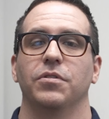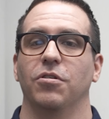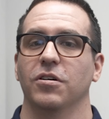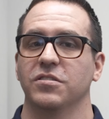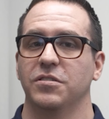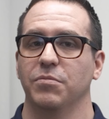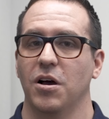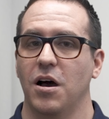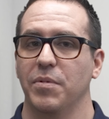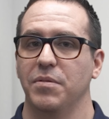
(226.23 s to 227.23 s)
There are some
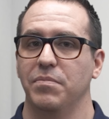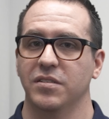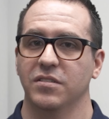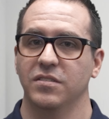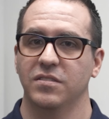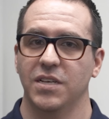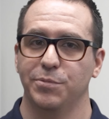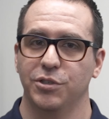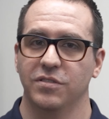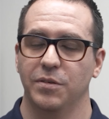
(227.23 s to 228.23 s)
common
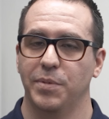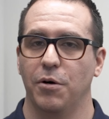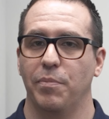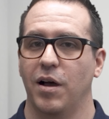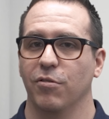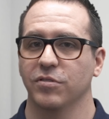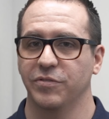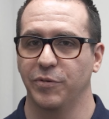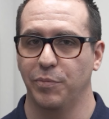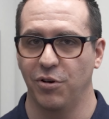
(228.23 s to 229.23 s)
misconceptions about powers
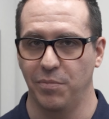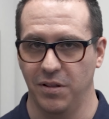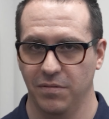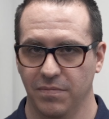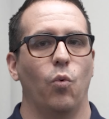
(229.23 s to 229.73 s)
of appointment.